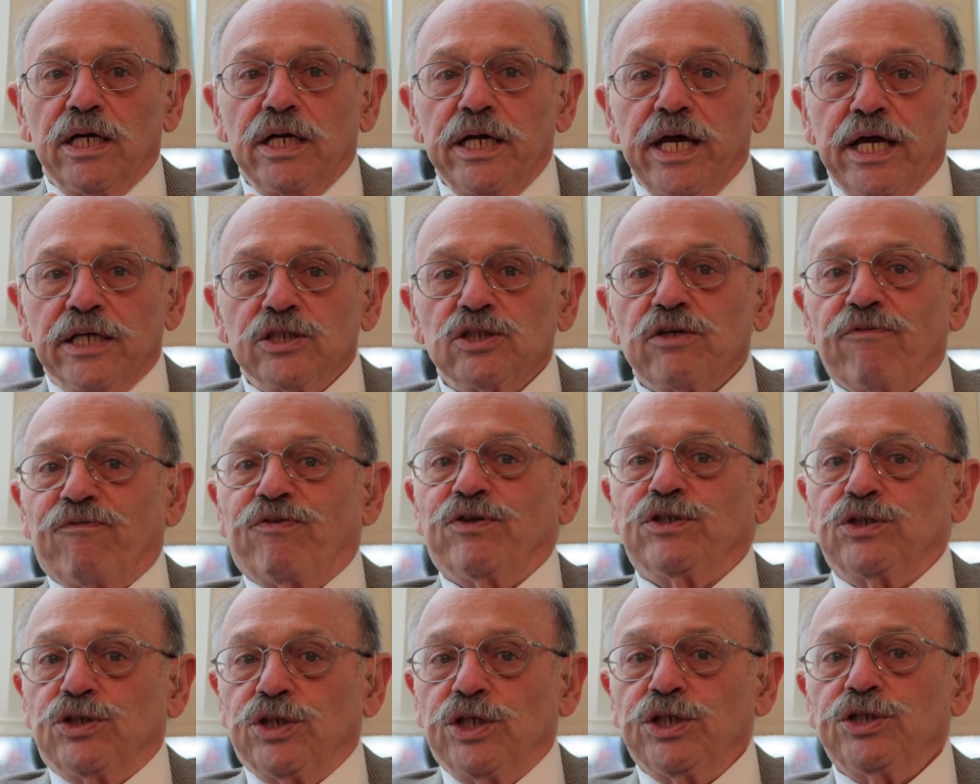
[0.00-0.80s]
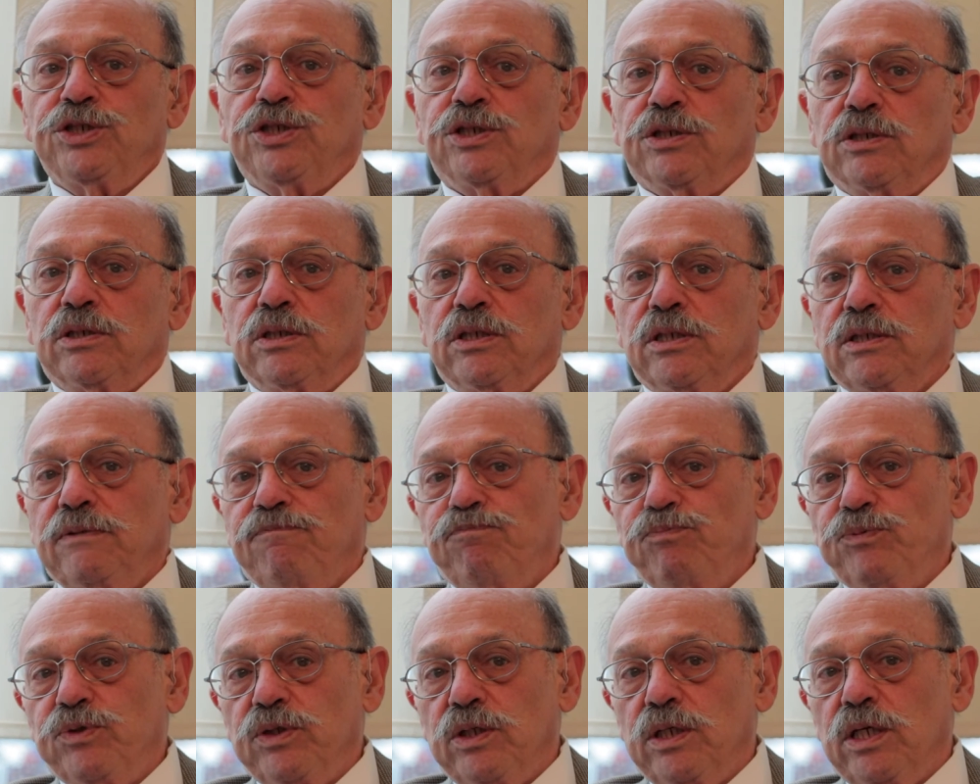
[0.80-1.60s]
as a
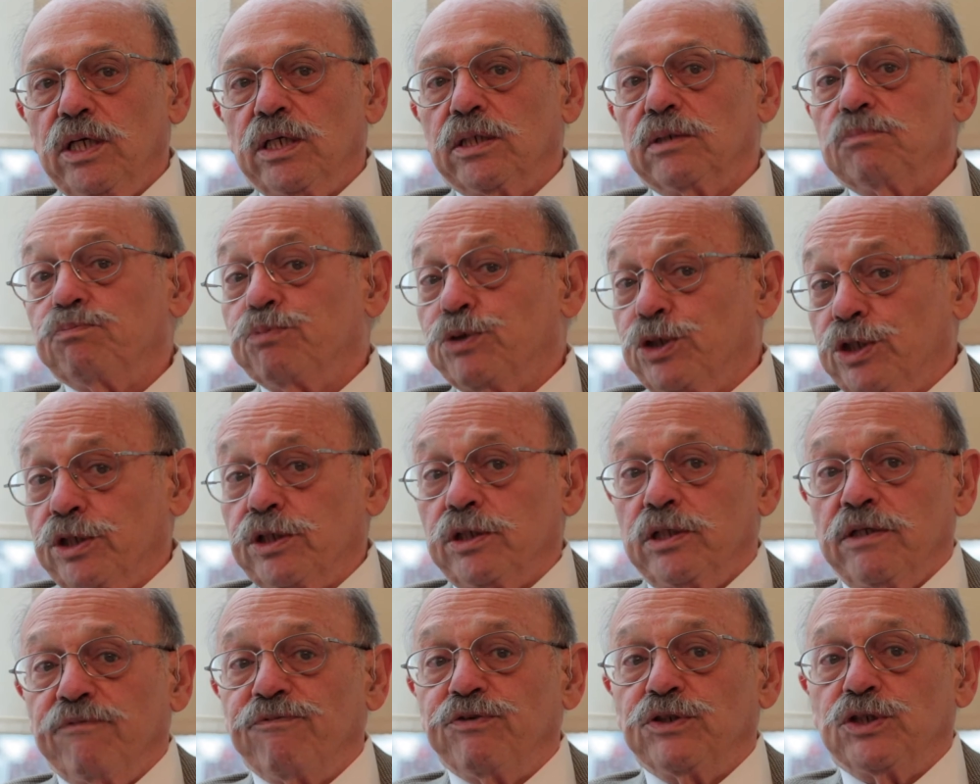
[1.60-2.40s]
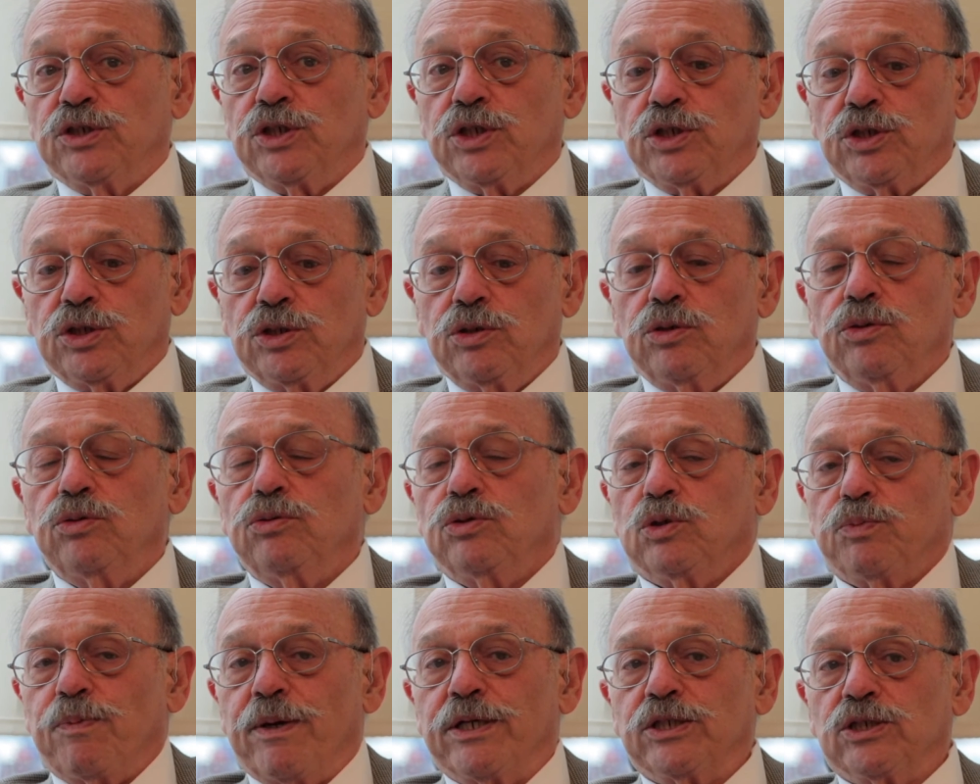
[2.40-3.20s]
physician, particularly a physician who
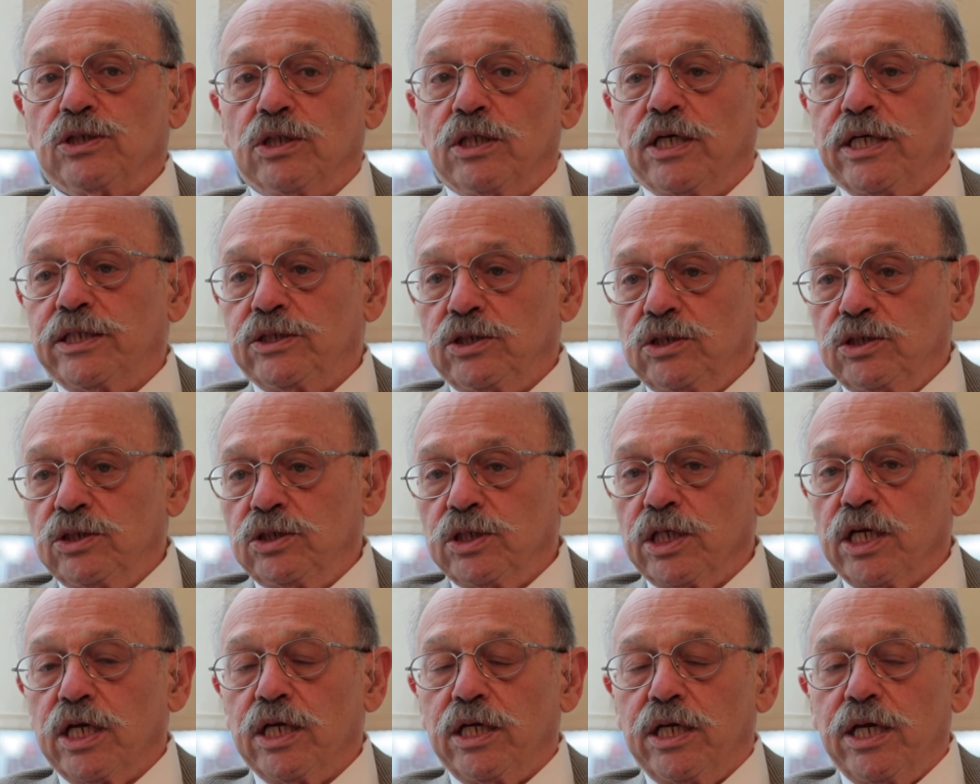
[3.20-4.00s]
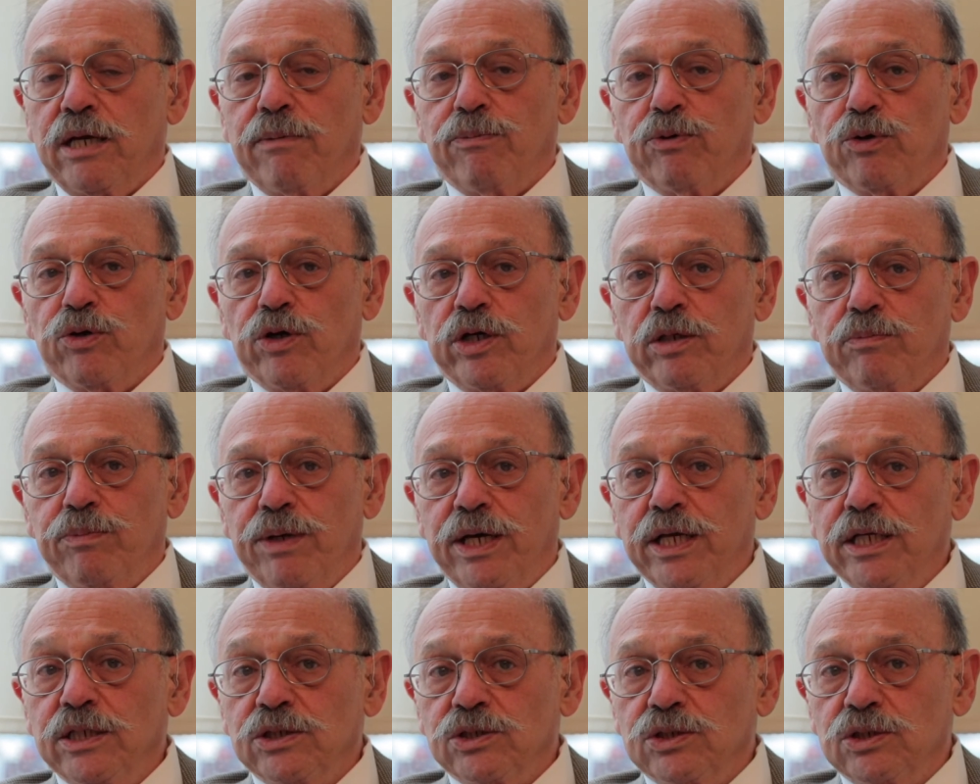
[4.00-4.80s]
specializes in cannabinoid
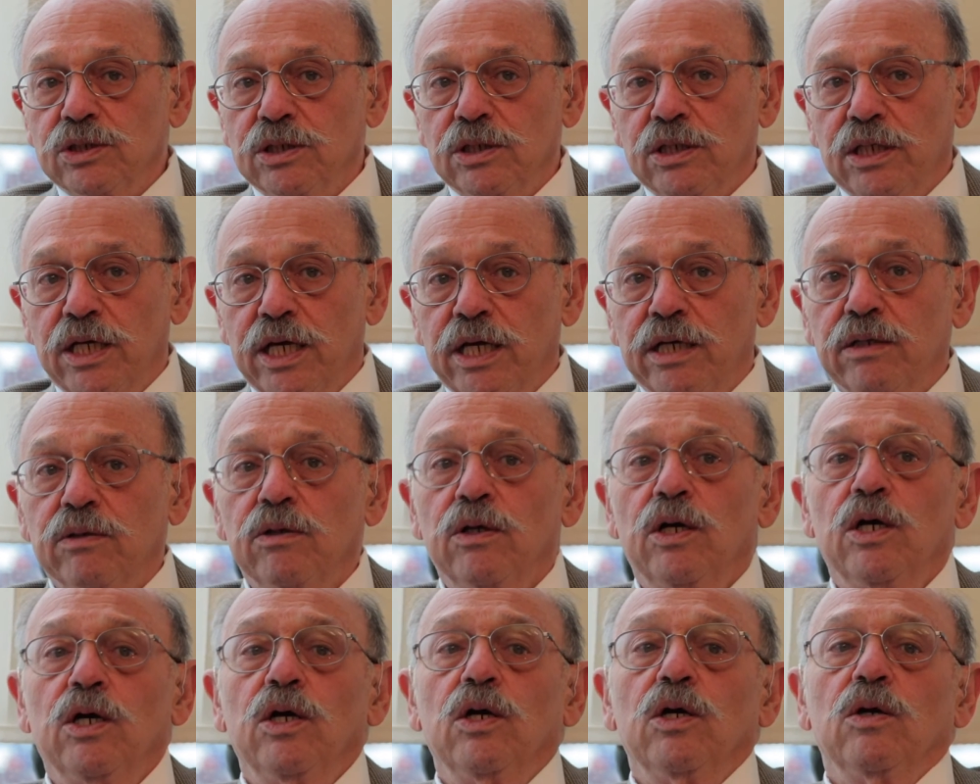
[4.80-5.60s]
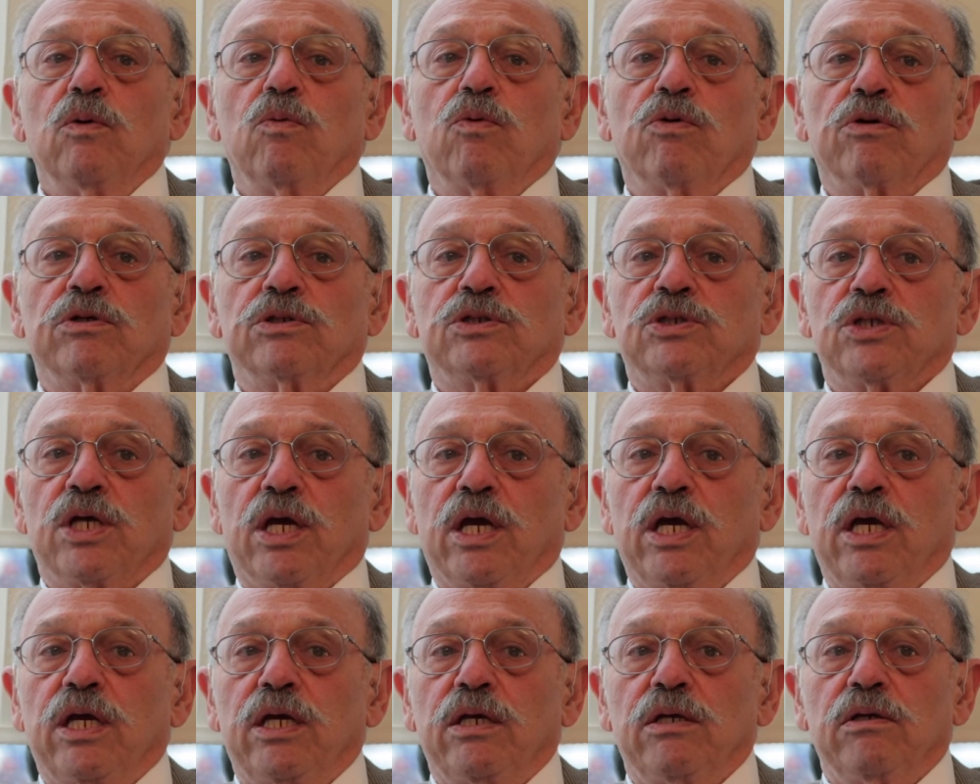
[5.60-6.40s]
medicine, that we're
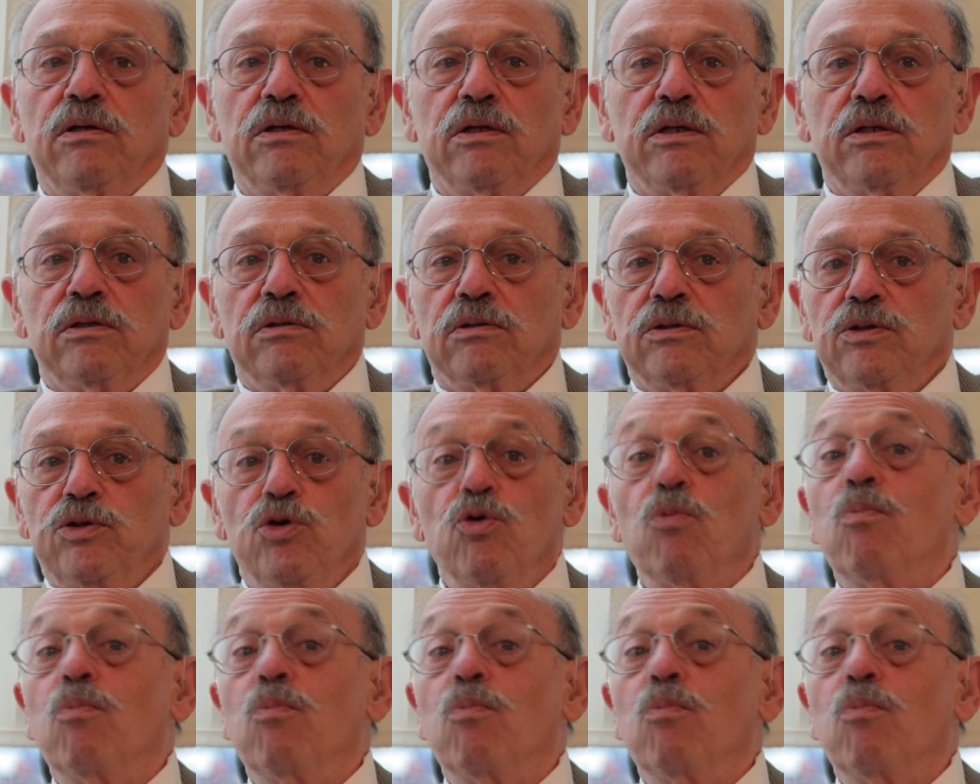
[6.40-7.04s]
saying, you